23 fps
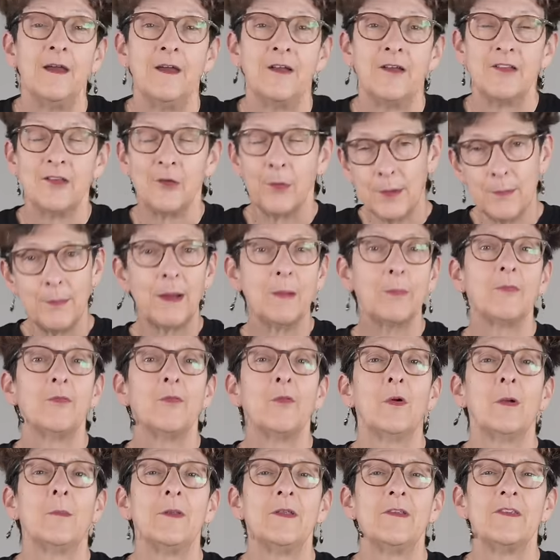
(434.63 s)
So what about
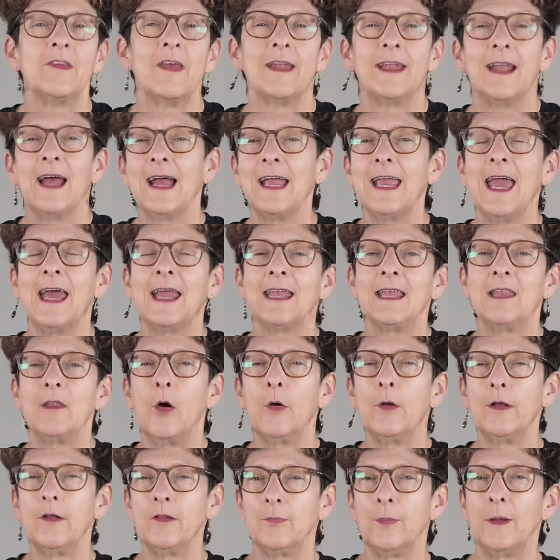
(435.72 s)
performance then? Again,
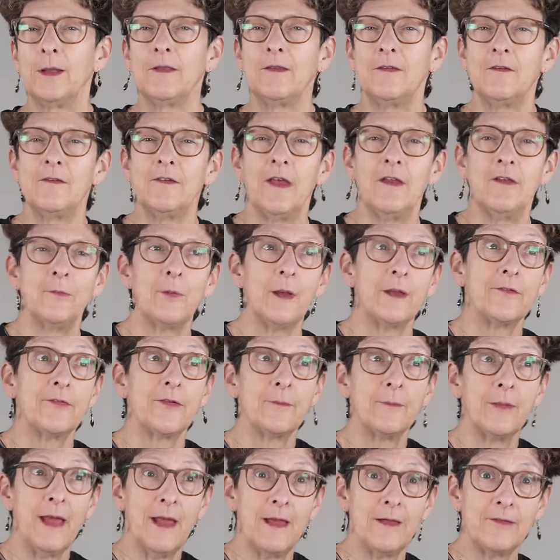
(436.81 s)
don't expect it to change much
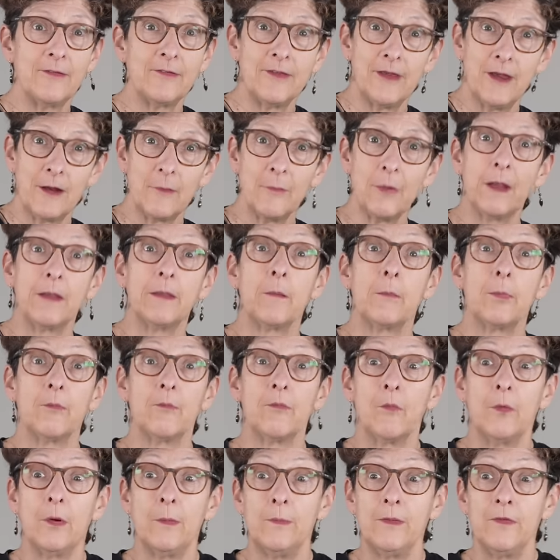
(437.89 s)
from last year, but the
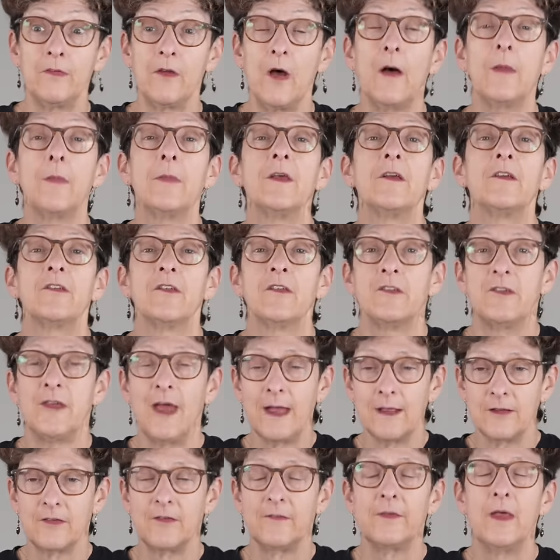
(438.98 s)
performance on this is
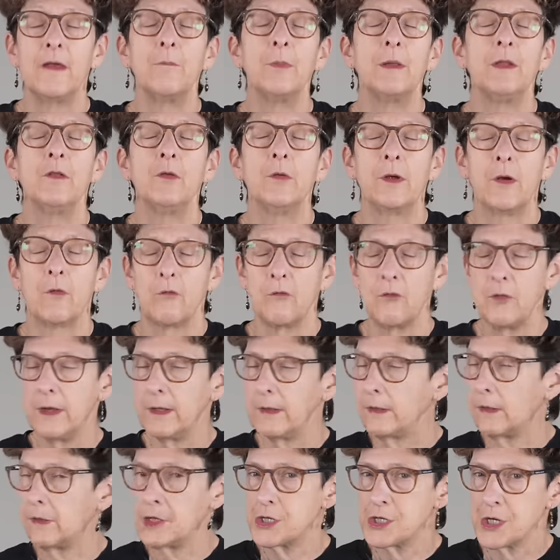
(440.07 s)
excellent. They've been doing a
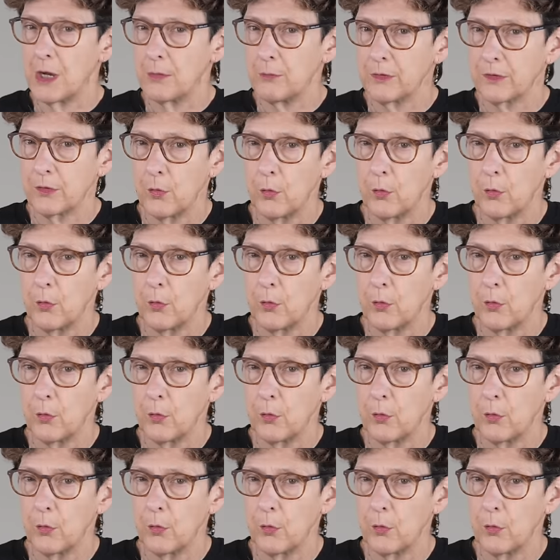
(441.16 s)
really good job with